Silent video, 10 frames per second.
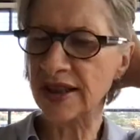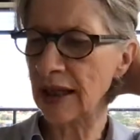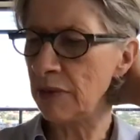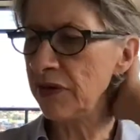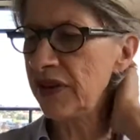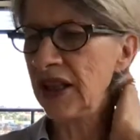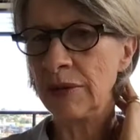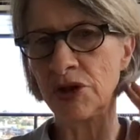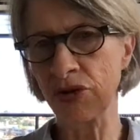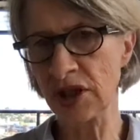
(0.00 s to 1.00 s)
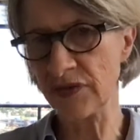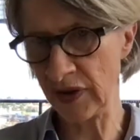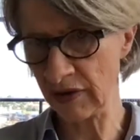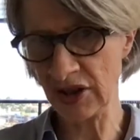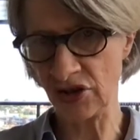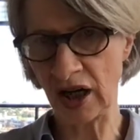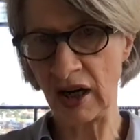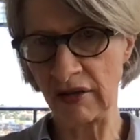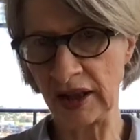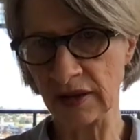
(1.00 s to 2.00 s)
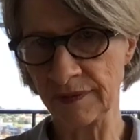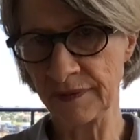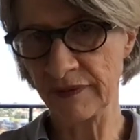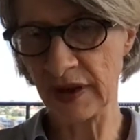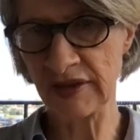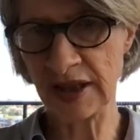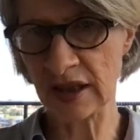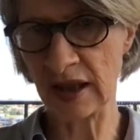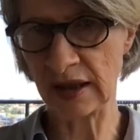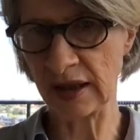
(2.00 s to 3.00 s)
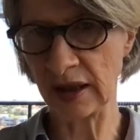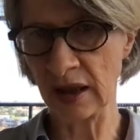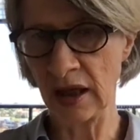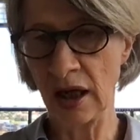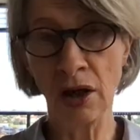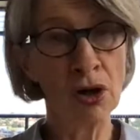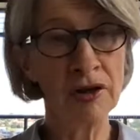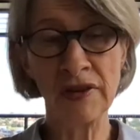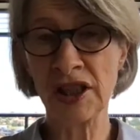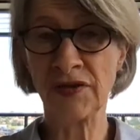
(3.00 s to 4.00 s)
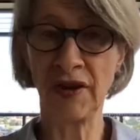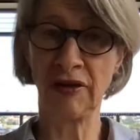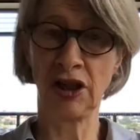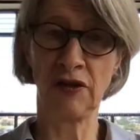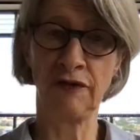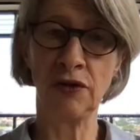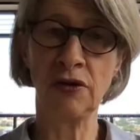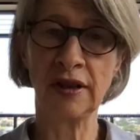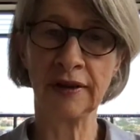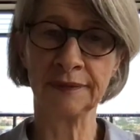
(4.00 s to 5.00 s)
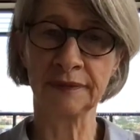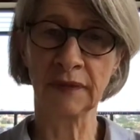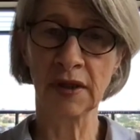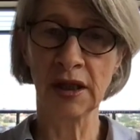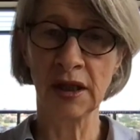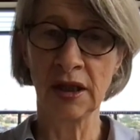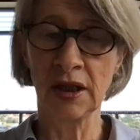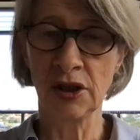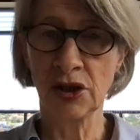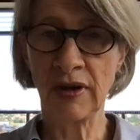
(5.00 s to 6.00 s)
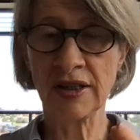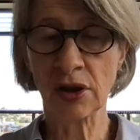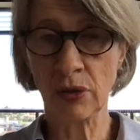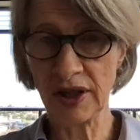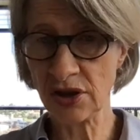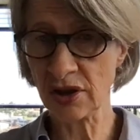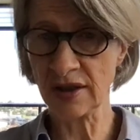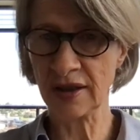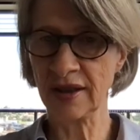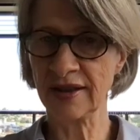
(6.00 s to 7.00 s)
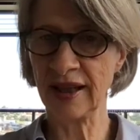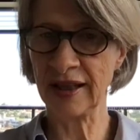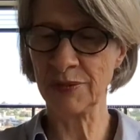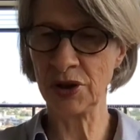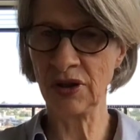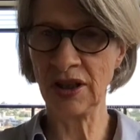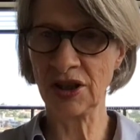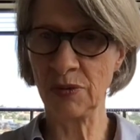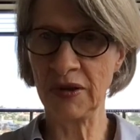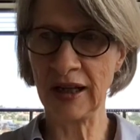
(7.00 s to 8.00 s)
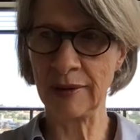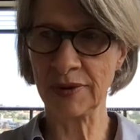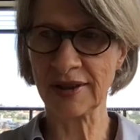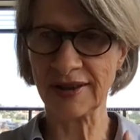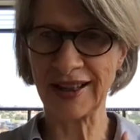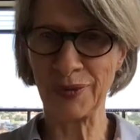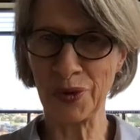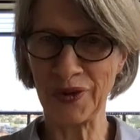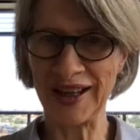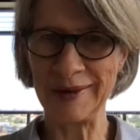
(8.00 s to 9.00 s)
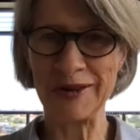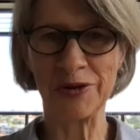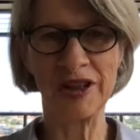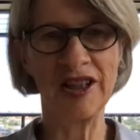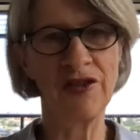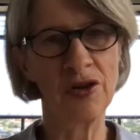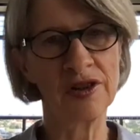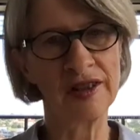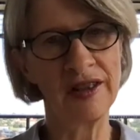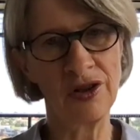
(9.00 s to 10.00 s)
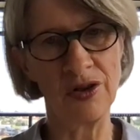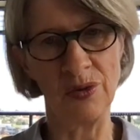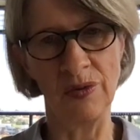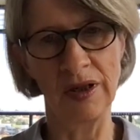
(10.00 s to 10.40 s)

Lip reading: Some of the imagery is very jarring, very startling. A lot of it is very confusing. To answer questions in exams, you need to be able to say what that imagery evokes in you.